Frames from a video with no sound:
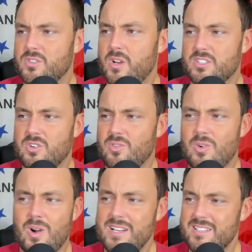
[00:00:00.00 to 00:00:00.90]
it's
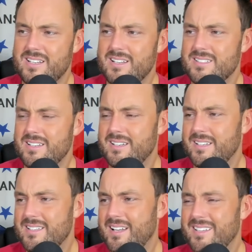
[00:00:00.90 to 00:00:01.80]
crazy because I
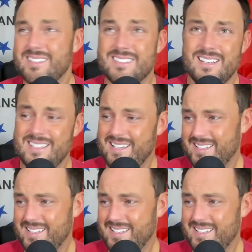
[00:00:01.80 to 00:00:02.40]
think is it